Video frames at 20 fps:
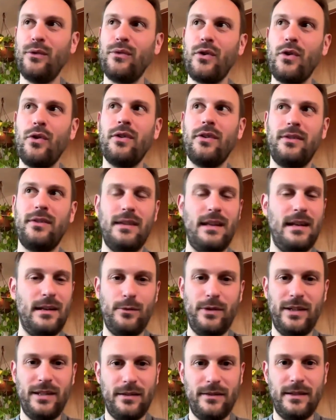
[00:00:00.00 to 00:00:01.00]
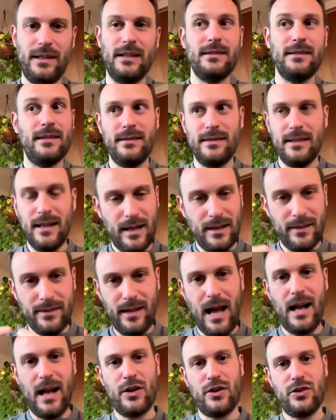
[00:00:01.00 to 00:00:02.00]
of course, then Advaita Vedanta
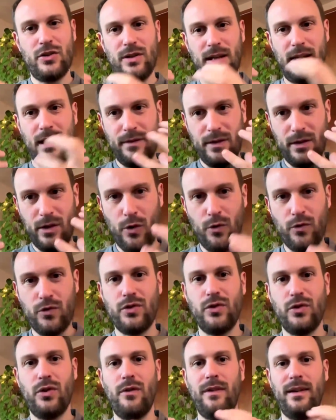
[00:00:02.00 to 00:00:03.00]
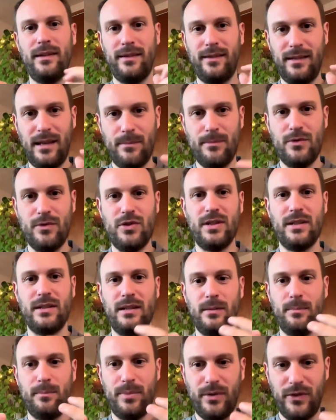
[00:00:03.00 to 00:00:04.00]
does actually have a notion of a
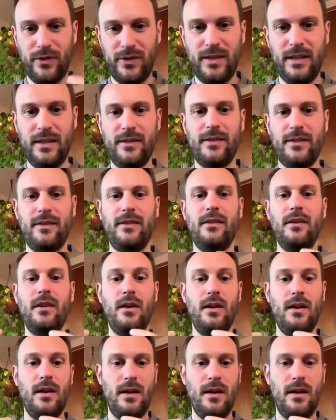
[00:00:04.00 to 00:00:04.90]
subject that persists.